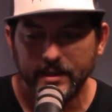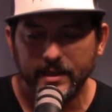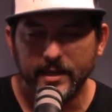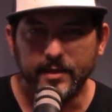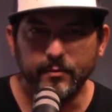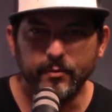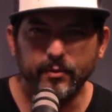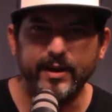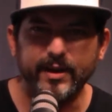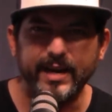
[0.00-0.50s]

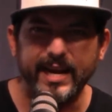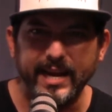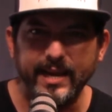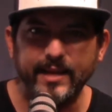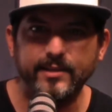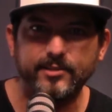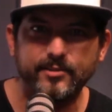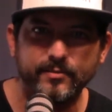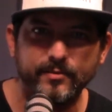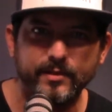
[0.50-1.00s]
and we're
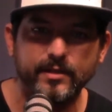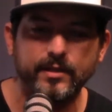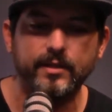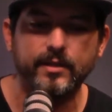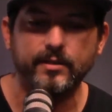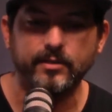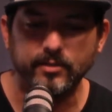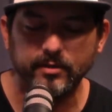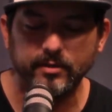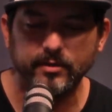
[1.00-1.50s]
answering
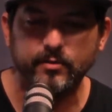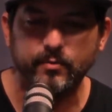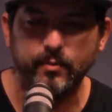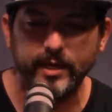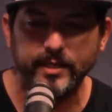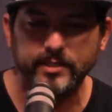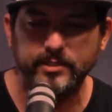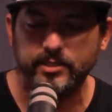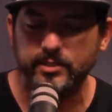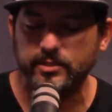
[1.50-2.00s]
your
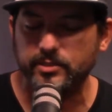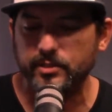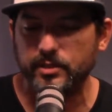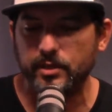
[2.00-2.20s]
questions.